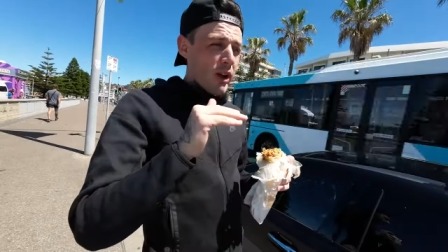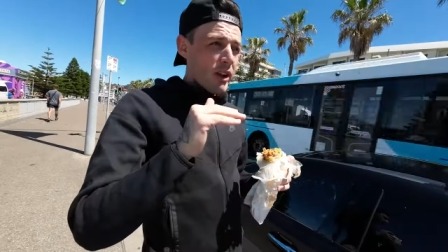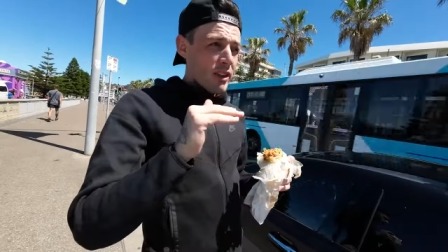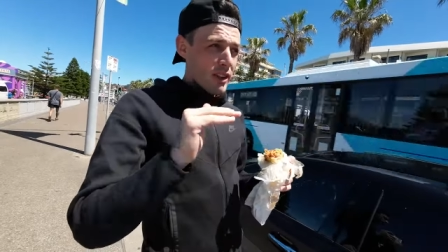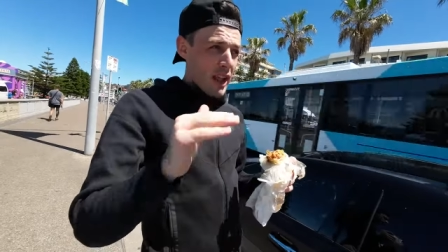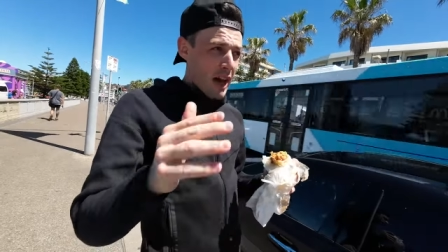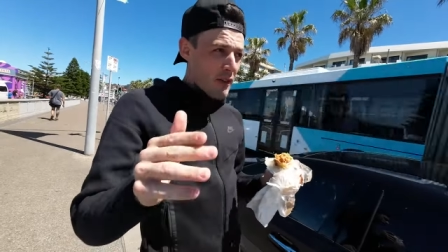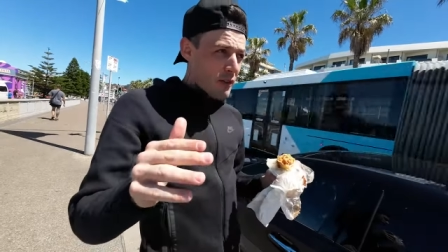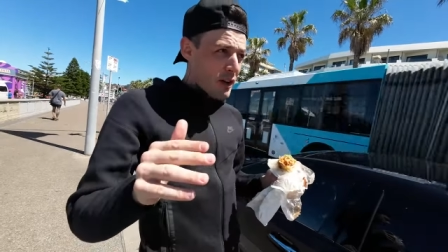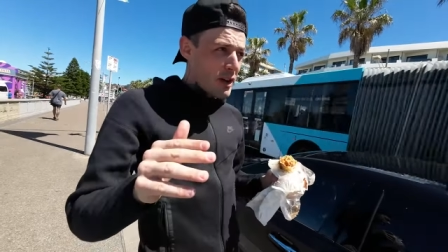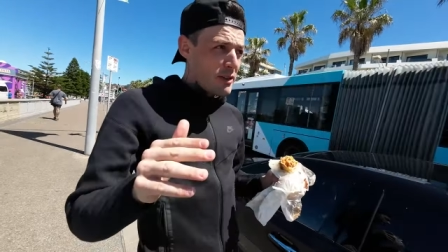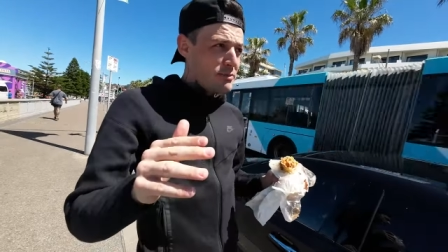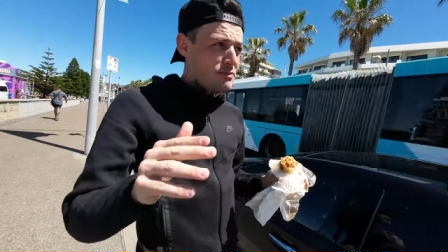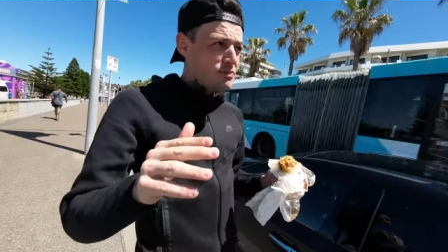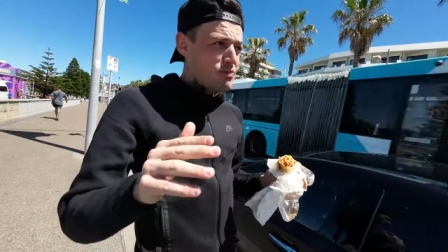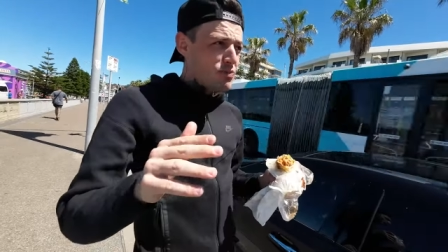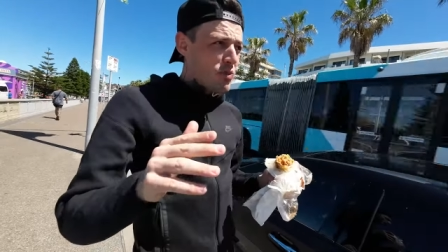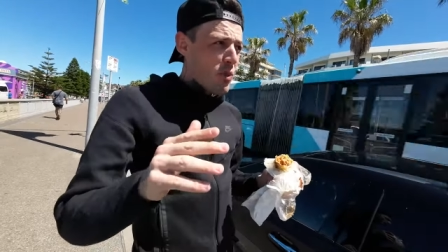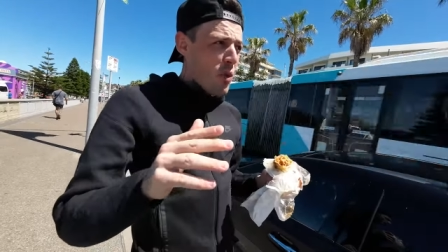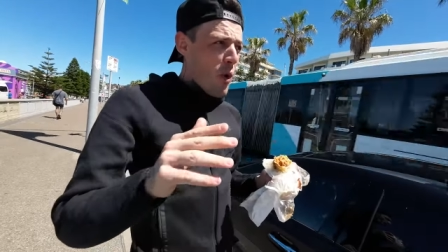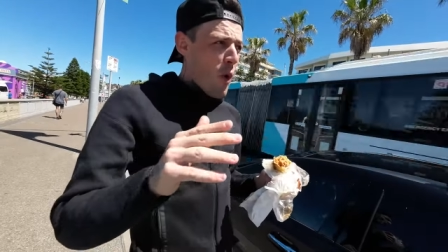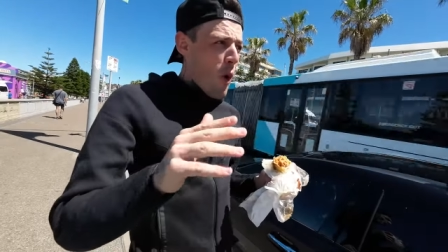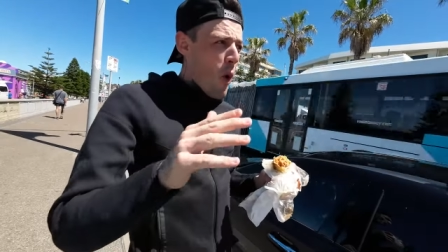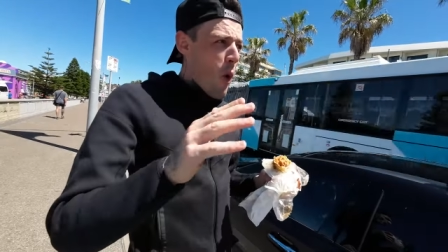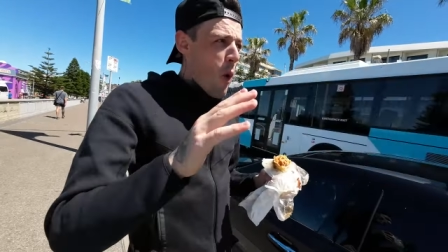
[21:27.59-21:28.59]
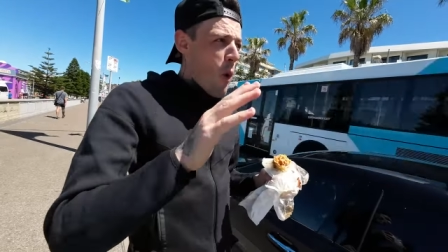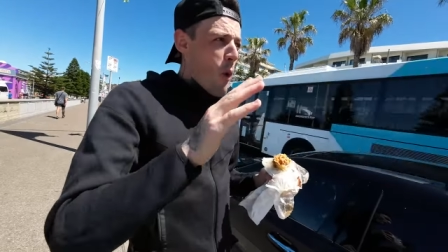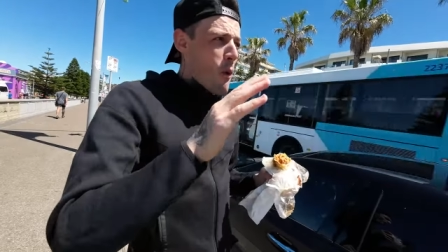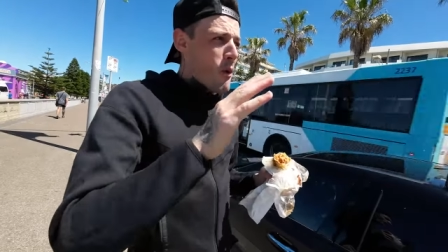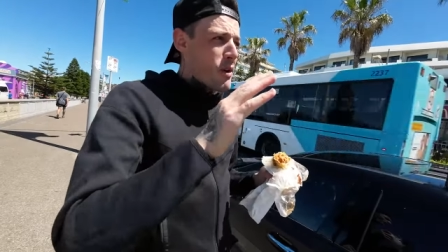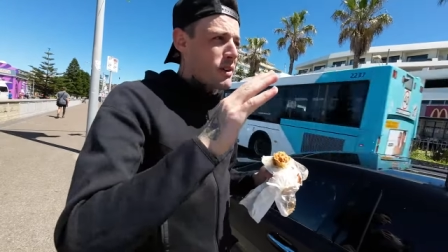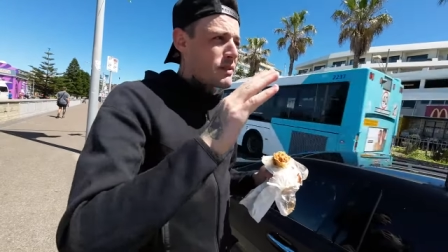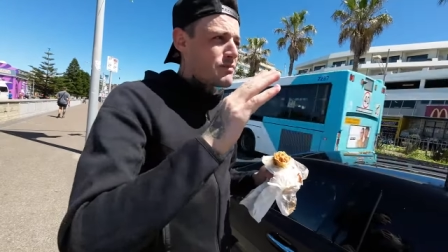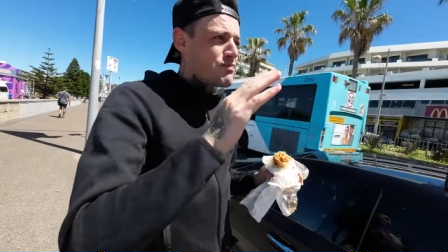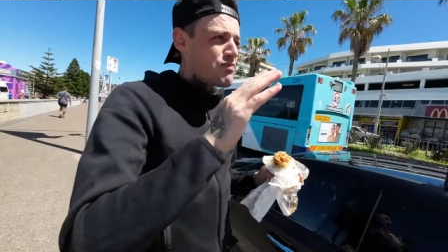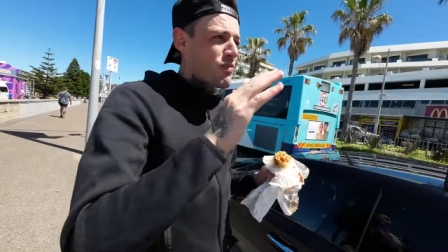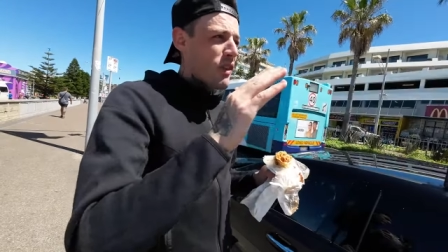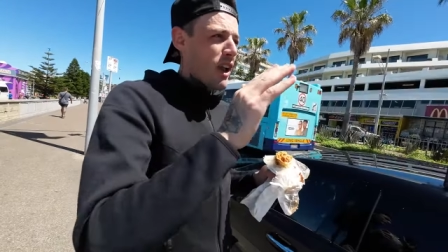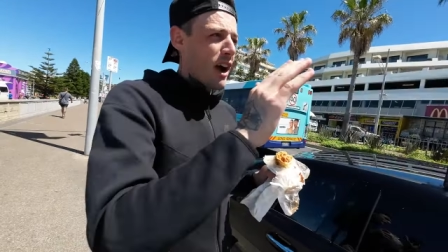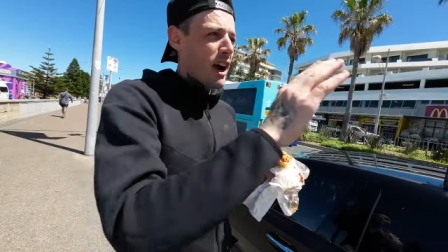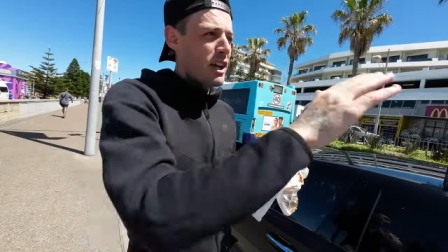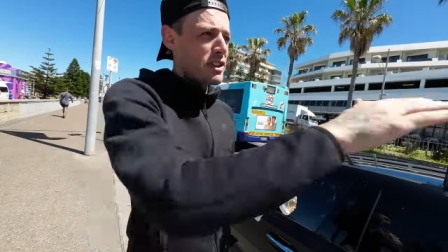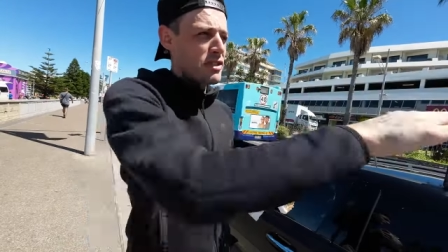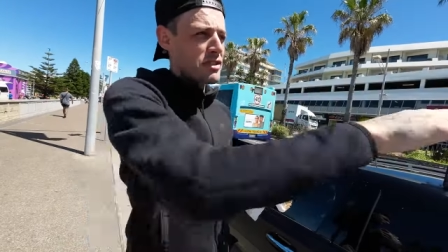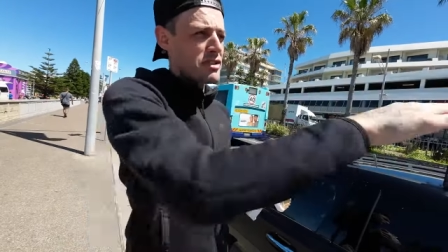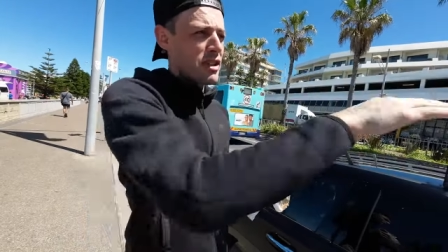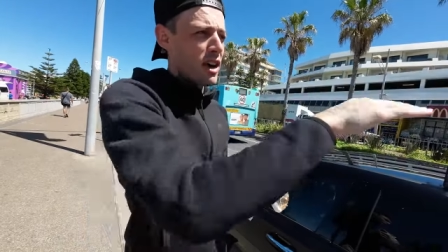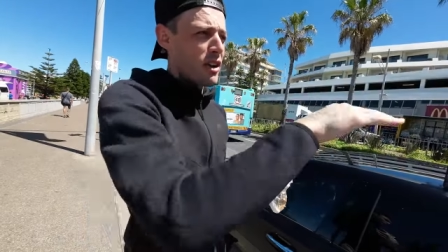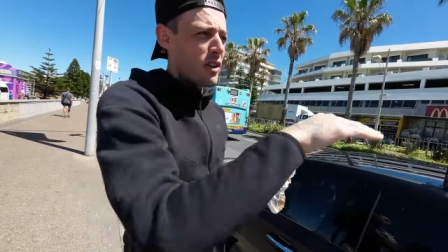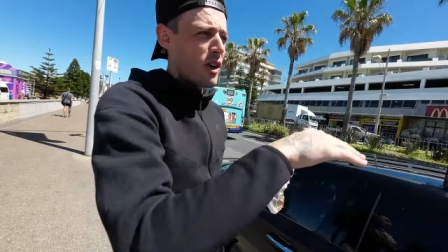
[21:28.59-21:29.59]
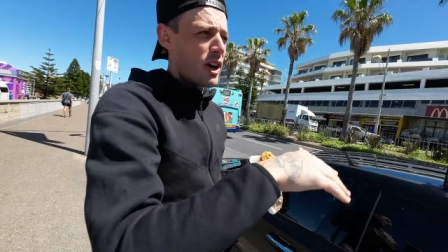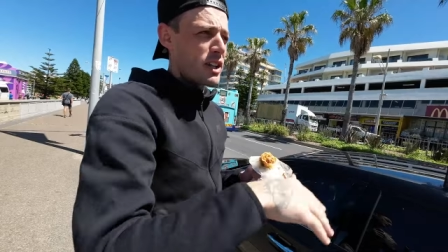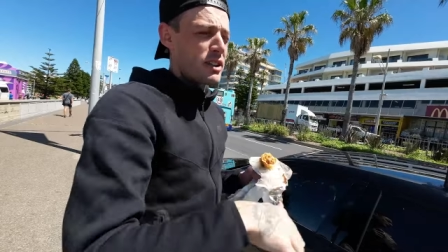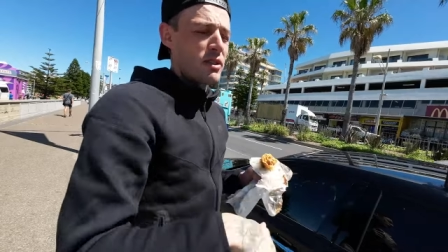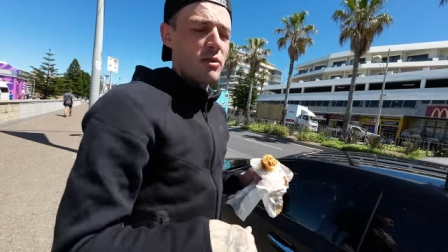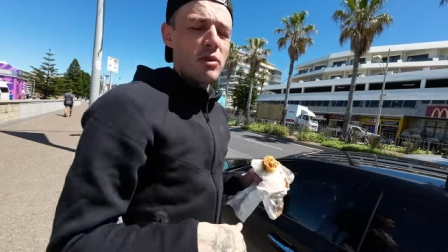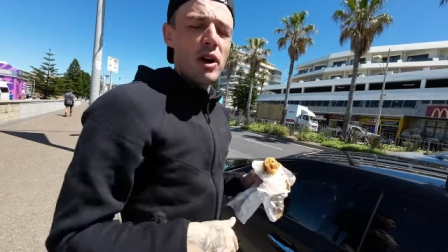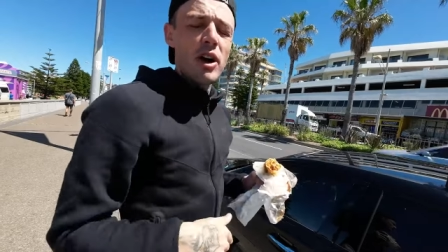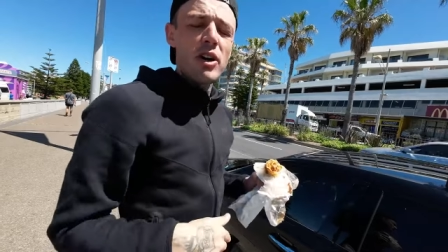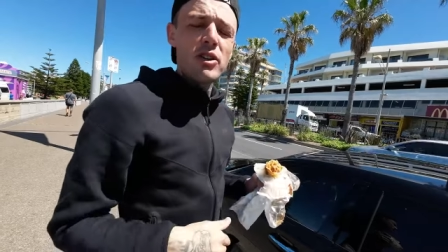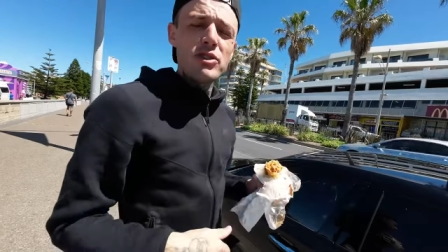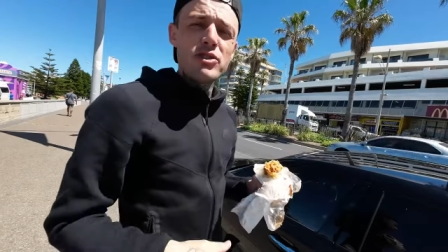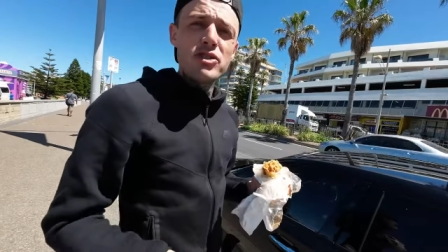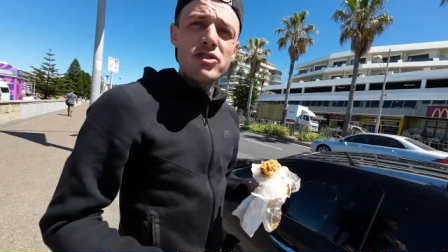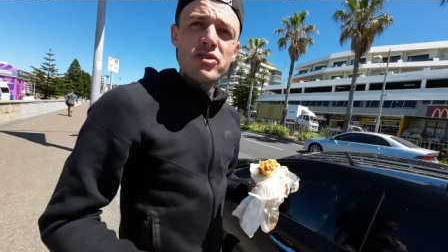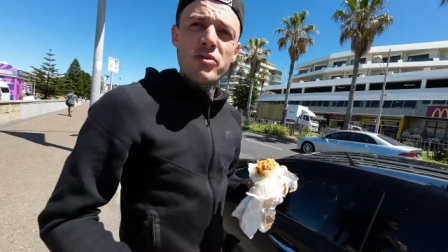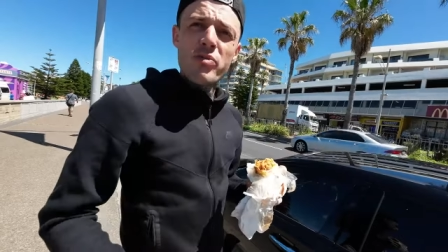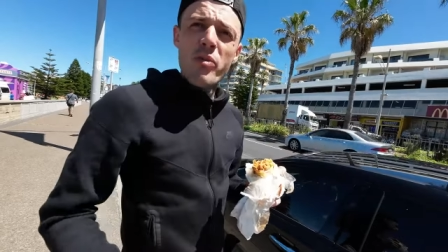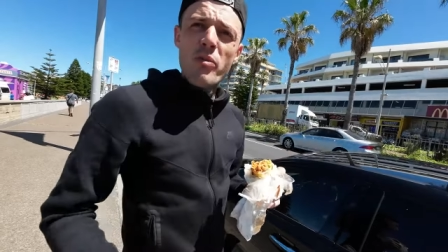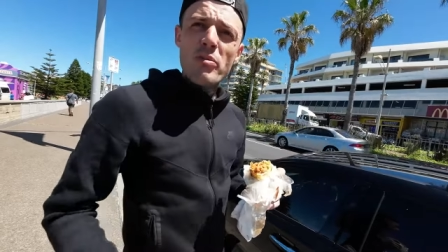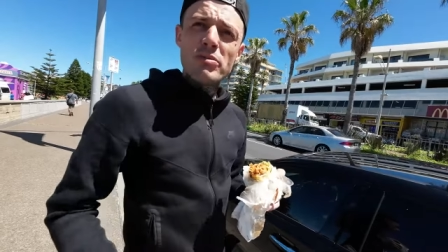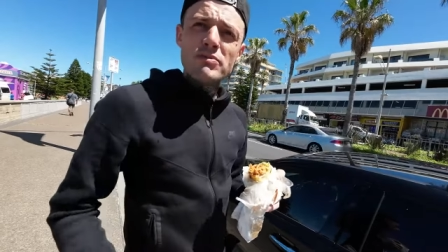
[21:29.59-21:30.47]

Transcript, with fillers: Love it. I just don't like the roads.